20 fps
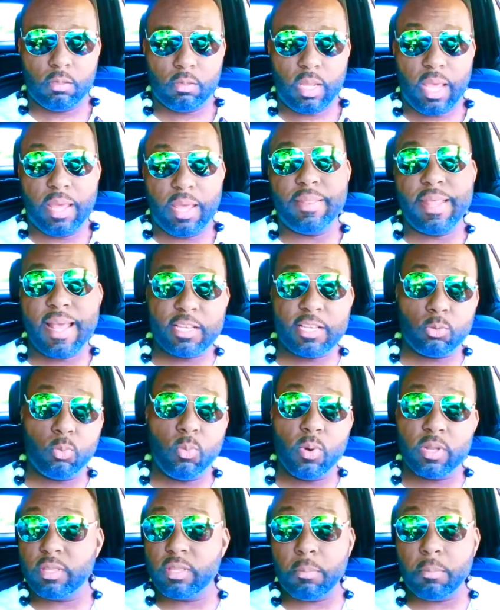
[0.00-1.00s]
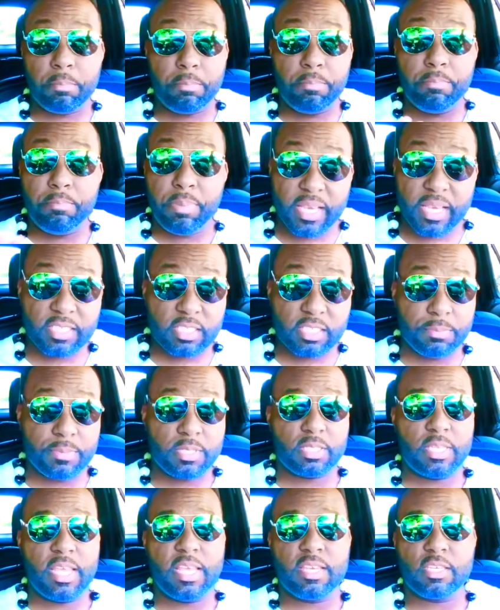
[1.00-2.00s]
And that's one of the biggest
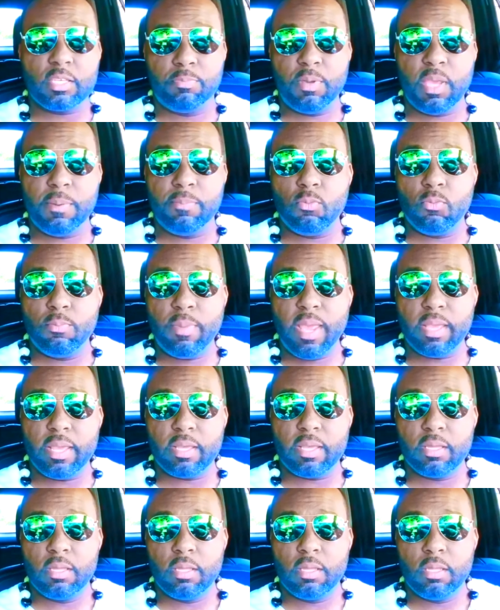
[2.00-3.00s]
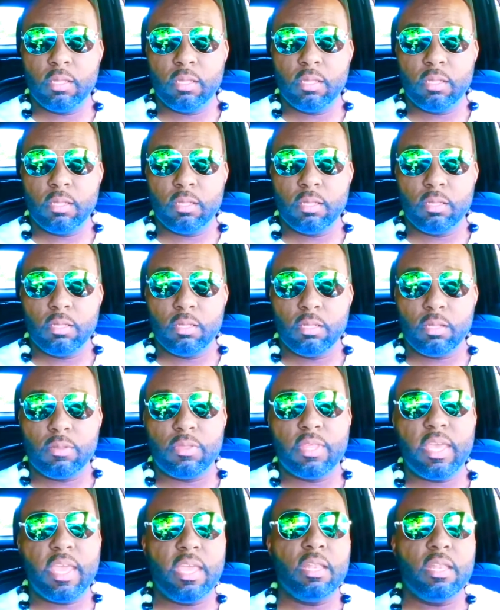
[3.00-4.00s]
mistakes people make.
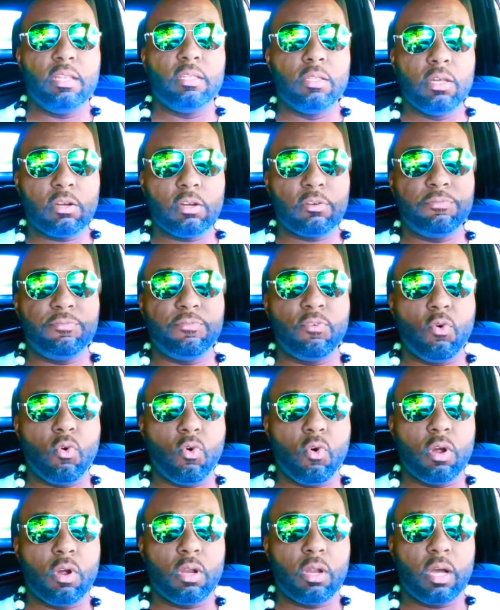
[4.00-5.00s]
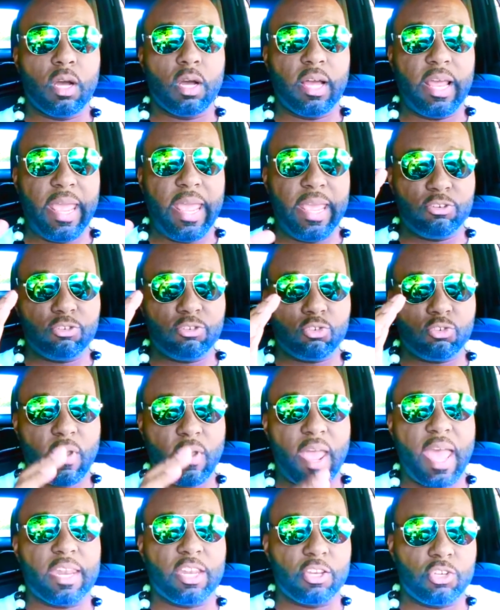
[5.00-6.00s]
They look for a
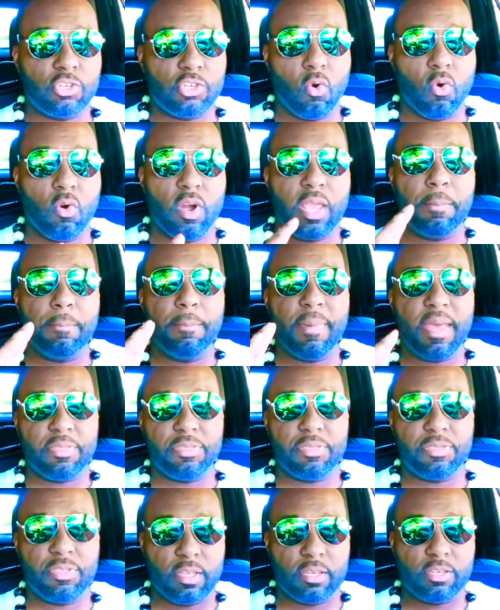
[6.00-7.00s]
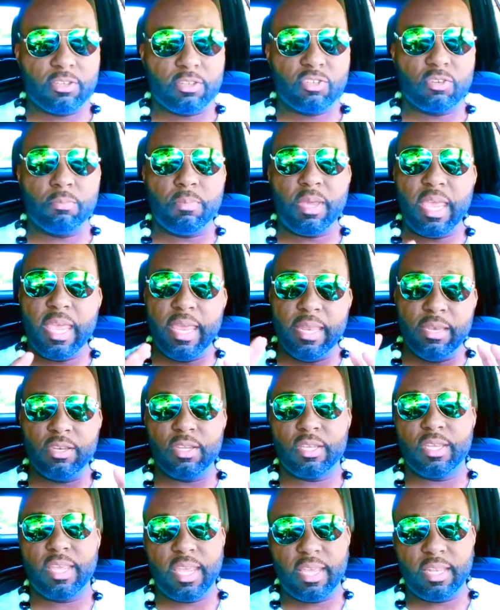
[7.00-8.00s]
strategy, a method, some
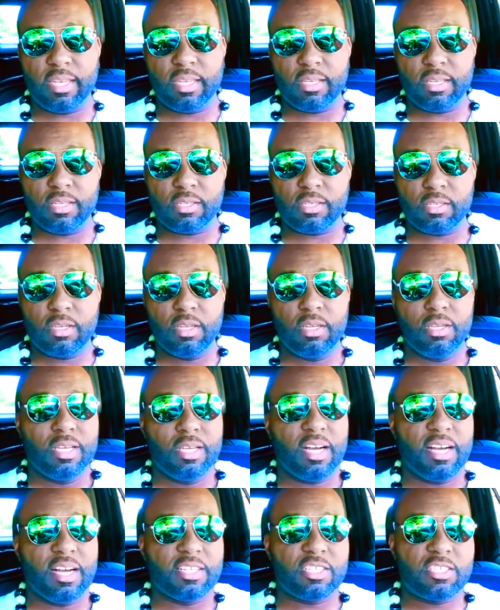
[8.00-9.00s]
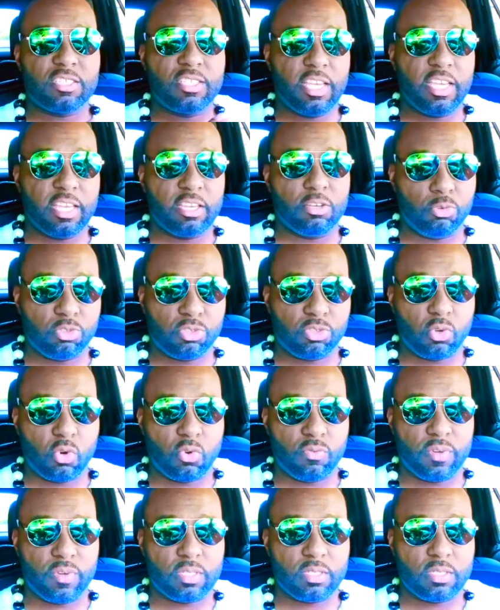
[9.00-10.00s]
indicators, a signal
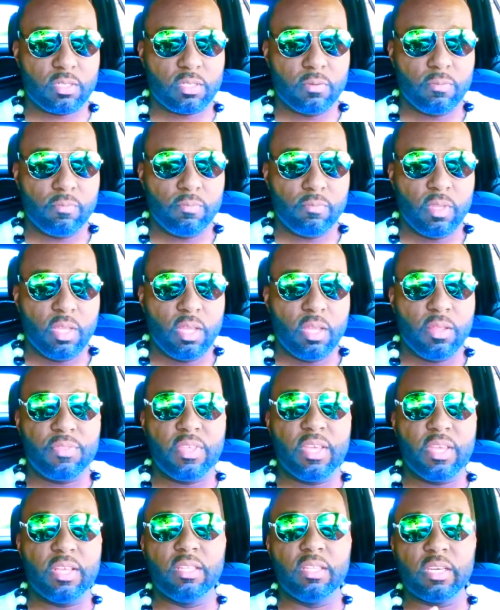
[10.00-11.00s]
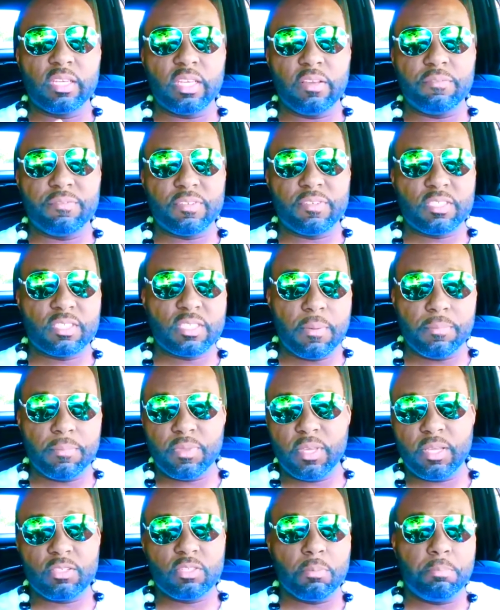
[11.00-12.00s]
service. They're looking for
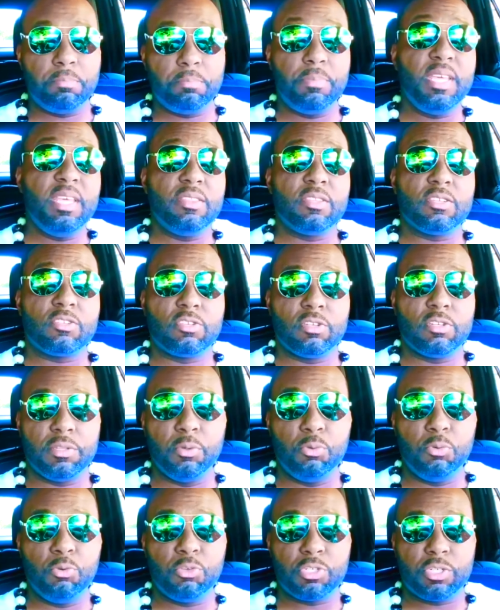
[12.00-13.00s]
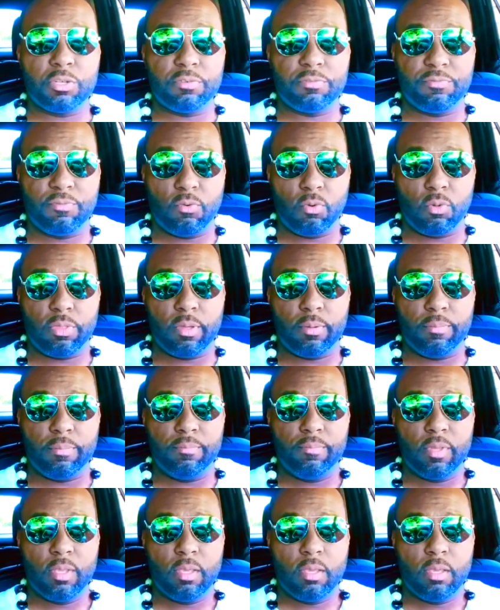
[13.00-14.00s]
something to be the solution for them,